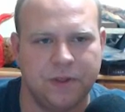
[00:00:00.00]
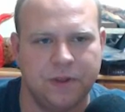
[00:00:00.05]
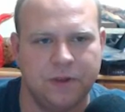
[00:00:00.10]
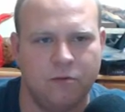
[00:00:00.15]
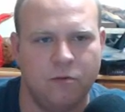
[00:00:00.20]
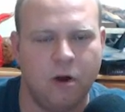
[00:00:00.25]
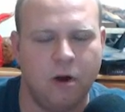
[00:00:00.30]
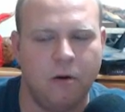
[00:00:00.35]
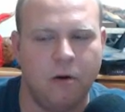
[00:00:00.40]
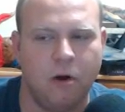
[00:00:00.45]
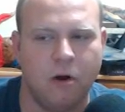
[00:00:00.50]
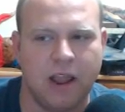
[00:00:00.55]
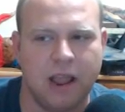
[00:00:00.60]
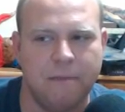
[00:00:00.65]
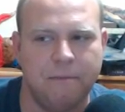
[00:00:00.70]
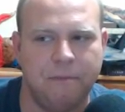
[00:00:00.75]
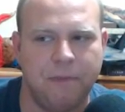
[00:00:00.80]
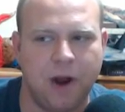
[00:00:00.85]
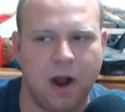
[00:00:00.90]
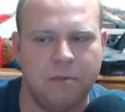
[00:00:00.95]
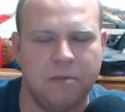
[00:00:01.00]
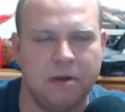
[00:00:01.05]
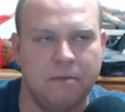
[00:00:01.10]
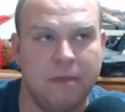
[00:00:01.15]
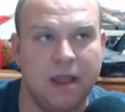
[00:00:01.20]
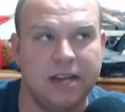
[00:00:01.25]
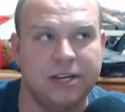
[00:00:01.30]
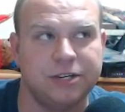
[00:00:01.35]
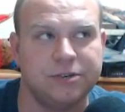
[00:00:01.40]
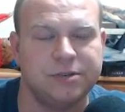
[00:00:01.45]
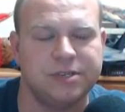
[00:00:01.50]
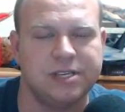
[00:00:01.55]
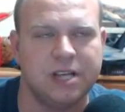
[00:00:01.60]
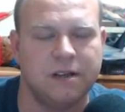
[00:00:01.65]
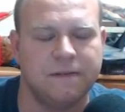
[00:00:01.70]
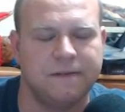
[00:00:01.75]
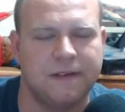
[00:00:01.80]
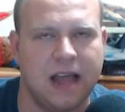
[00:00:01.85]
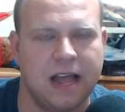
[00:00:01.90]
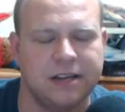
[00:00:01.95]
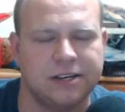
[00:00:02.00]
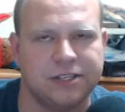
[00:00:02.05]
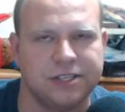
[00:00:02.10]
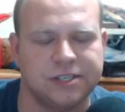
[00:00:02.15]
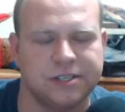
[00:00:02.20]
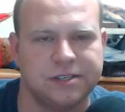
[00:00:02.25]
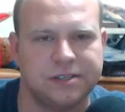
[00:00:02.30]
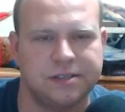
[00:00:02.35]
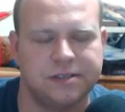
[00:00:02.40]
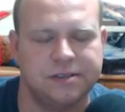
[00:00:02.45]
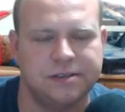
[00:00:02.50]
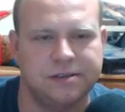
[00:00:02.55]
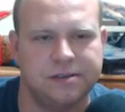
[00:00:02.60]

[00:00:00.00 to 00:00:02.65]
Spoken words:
Well, okay, Barbie made you self-conscious.